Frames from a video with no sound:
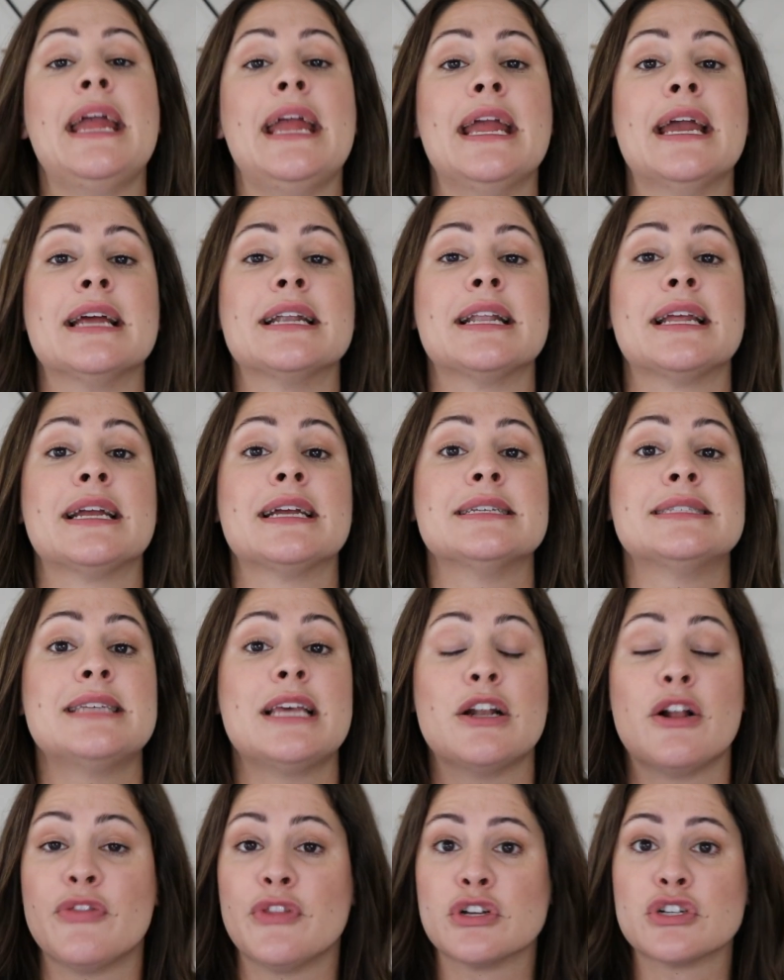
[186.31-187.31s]
And like I
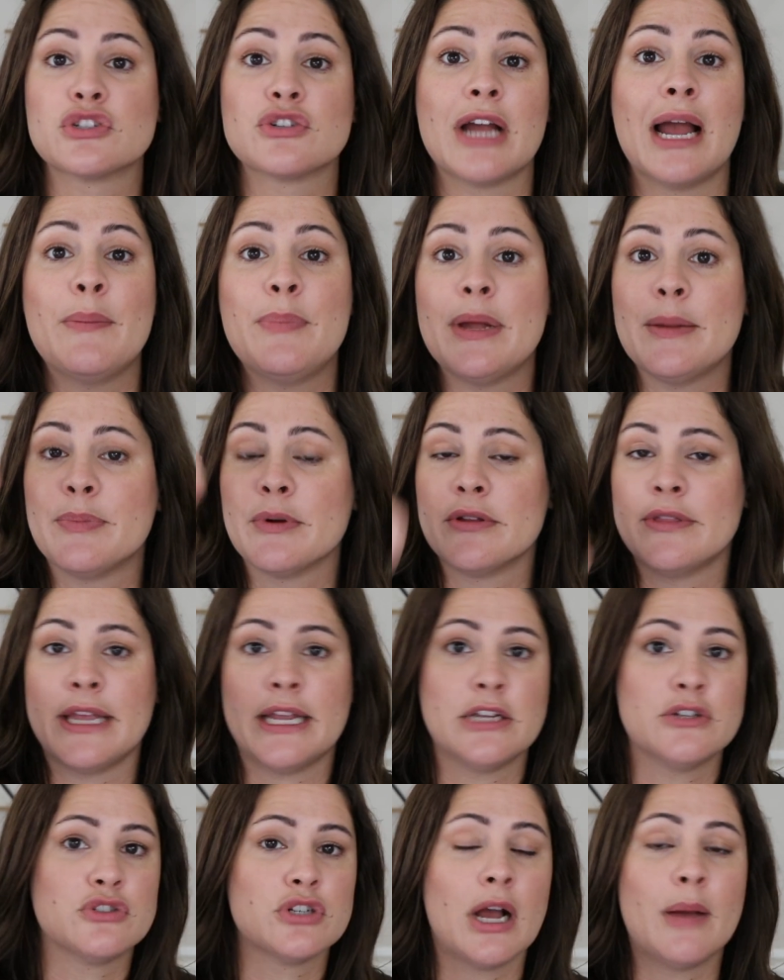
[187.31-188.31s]
said, on their scrap paper,
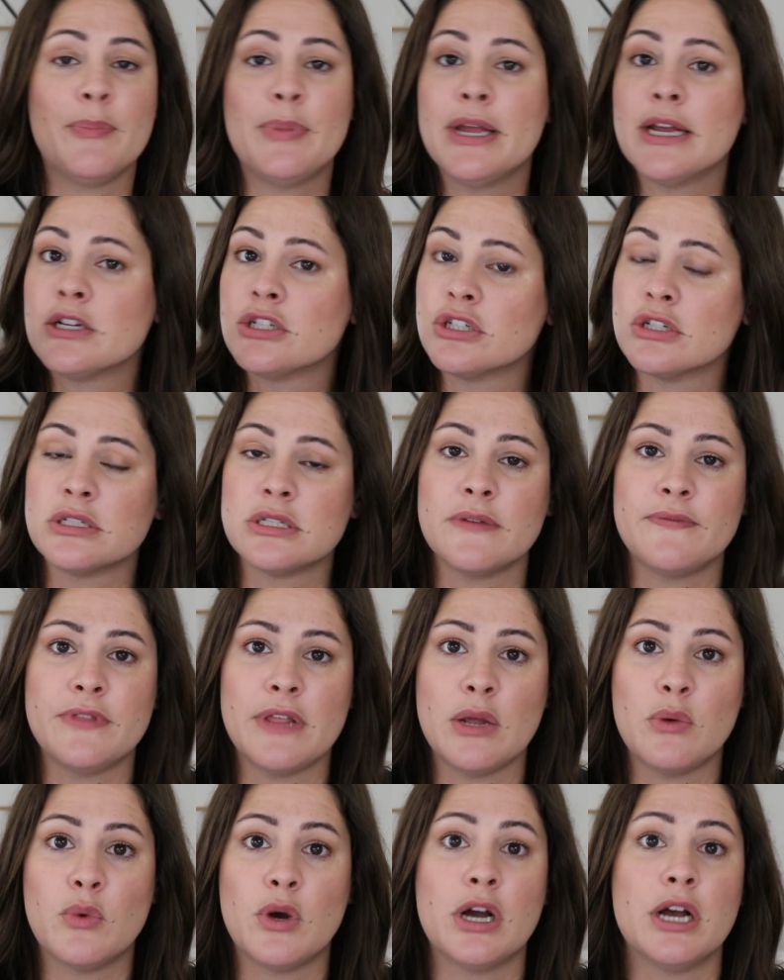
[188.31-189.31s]
they can draw pictures if
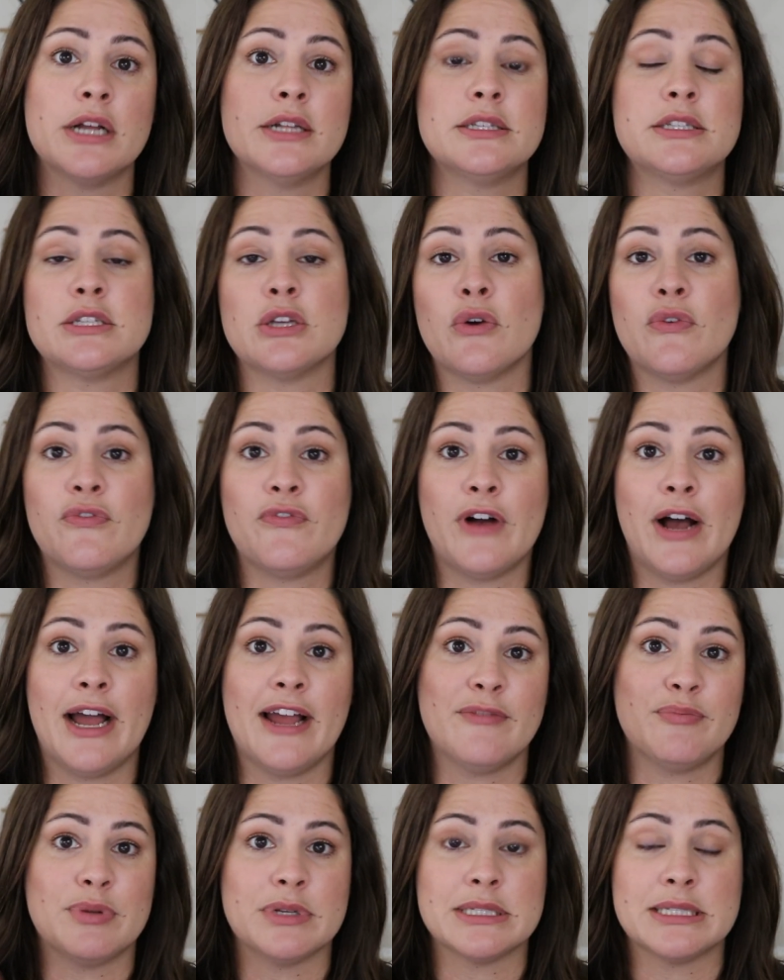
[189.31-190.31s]
they want. So
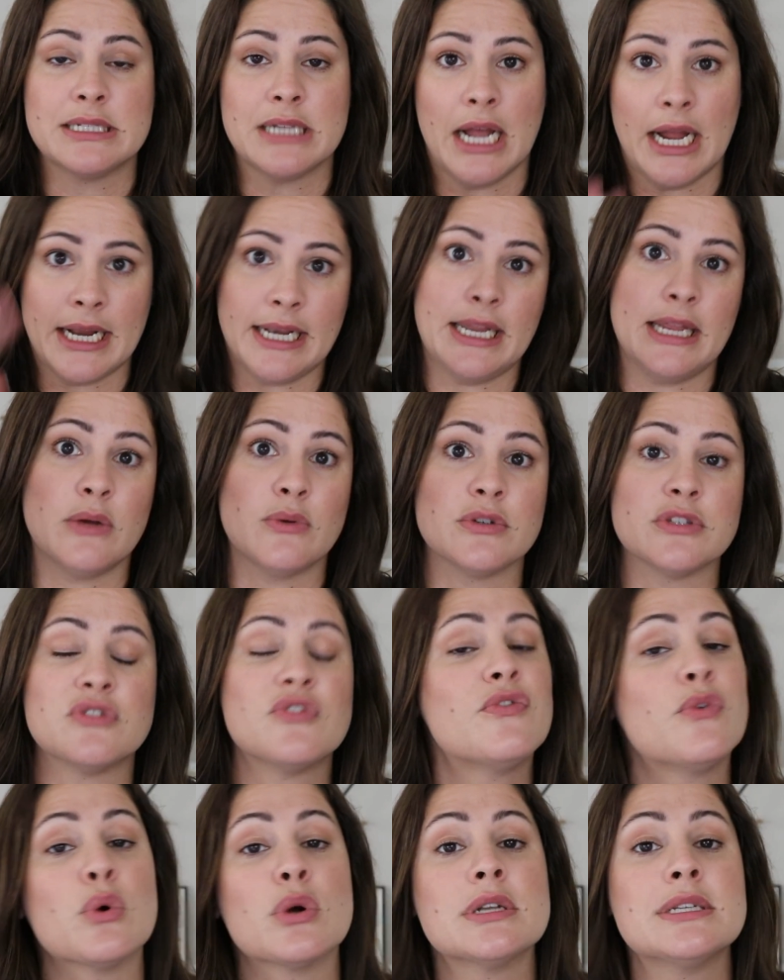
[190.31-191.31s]
five plus nine equals
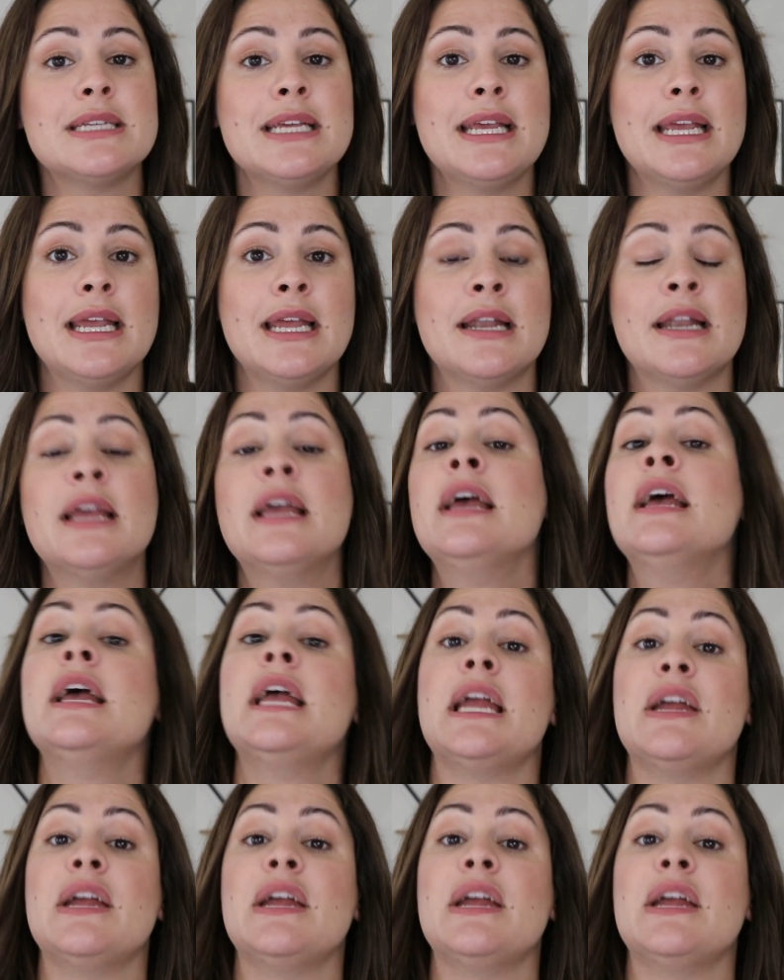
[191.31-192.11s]
14.